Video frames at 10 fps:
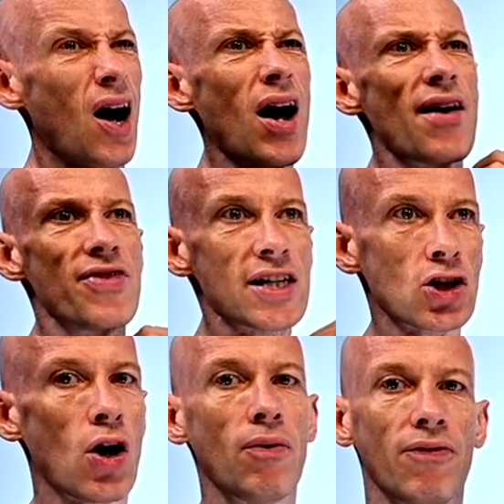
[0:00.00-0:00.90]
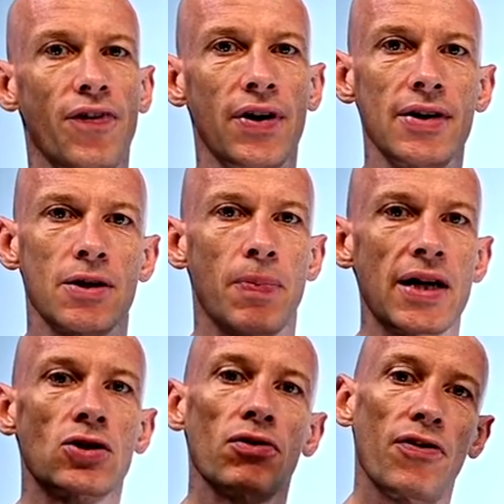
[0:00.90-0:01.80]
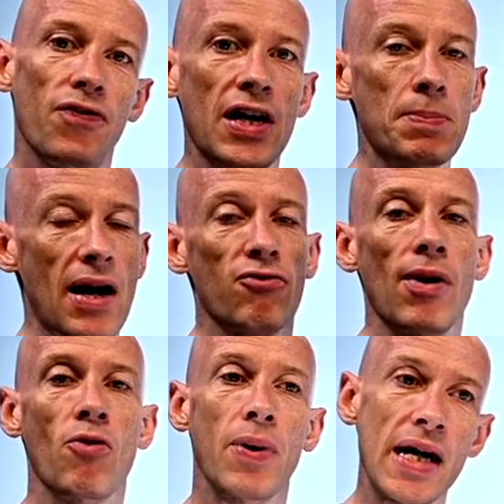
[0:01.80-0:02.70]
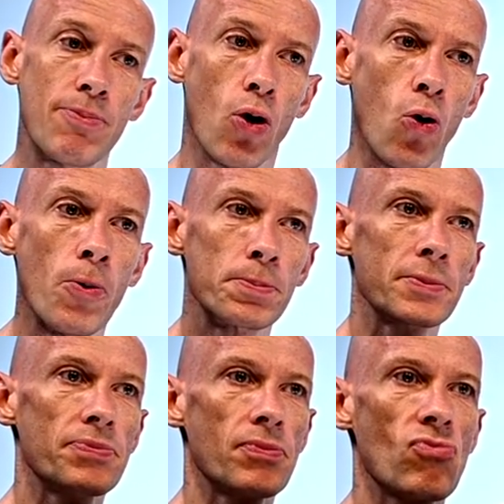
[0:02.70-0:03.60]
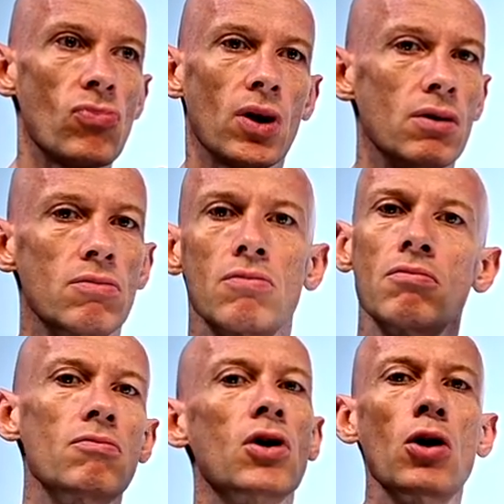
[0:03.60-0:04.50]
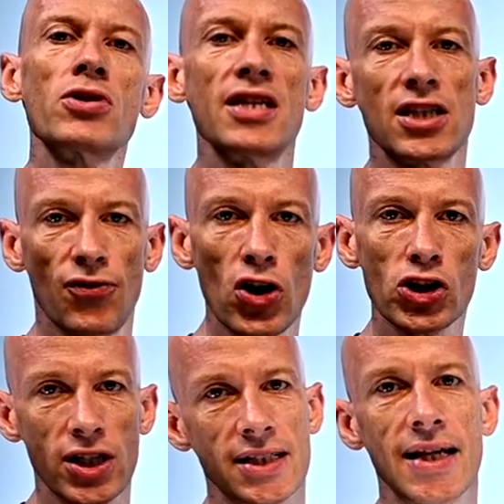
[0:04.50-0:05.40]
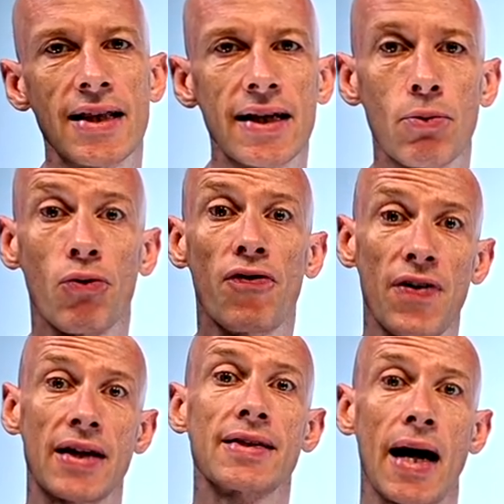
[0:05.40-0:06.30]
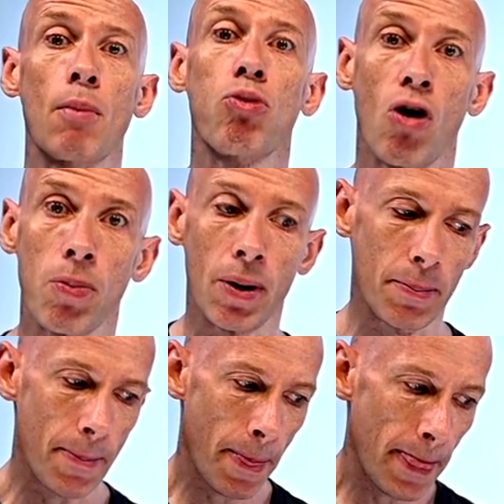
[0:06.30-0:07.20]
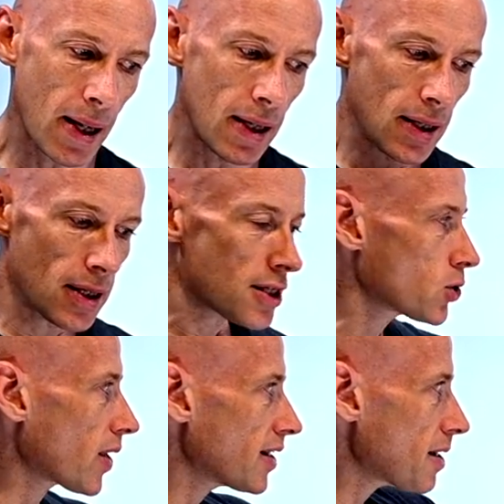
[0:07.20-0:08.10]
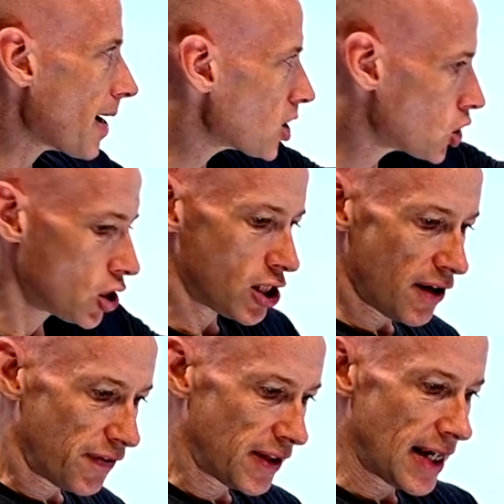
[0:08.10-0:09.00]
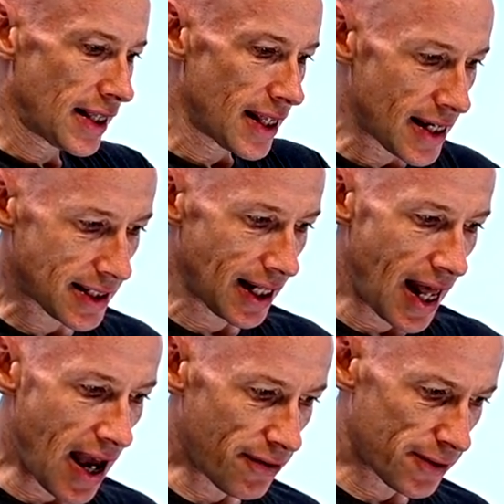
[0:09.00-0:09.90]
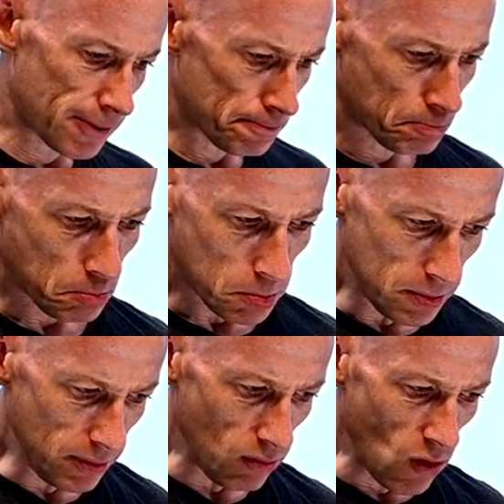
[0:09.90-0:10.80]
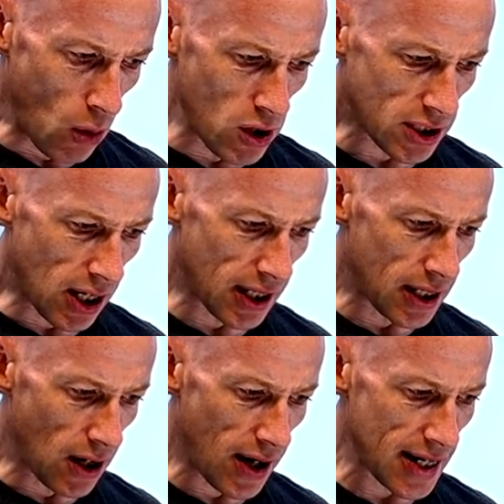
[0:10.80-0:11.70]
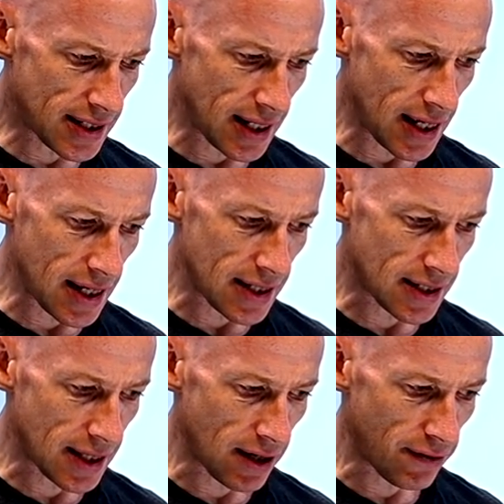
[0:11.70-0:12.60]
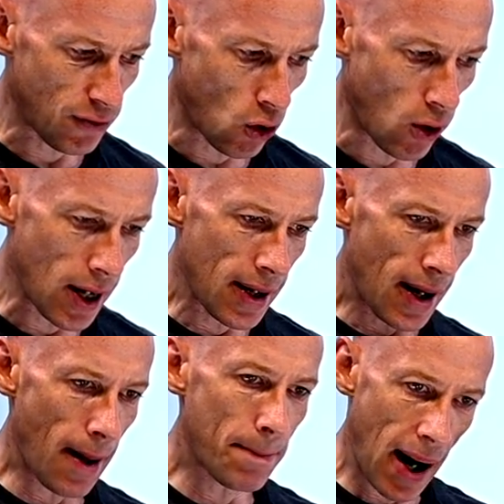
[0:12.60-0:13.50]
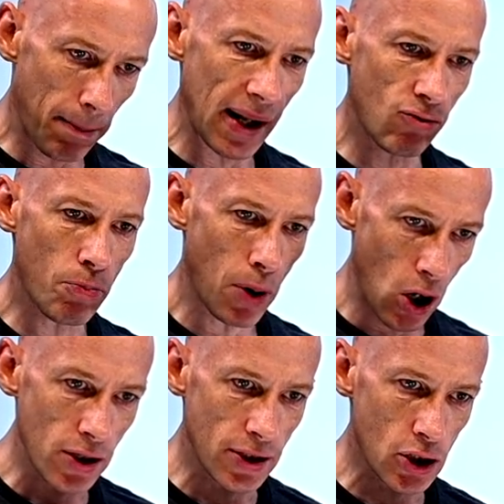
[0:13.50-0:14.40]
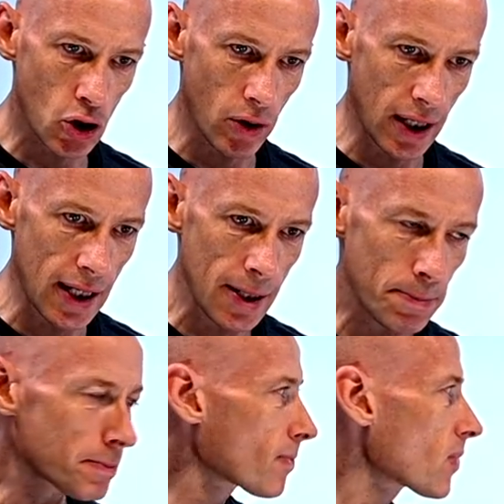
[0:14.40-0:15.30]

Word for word: I have this confidence based on feedback from other people. Go to this version instead and it will fix that problem. So I can think about shifting this left. And what's kind of nice is that for a public repository,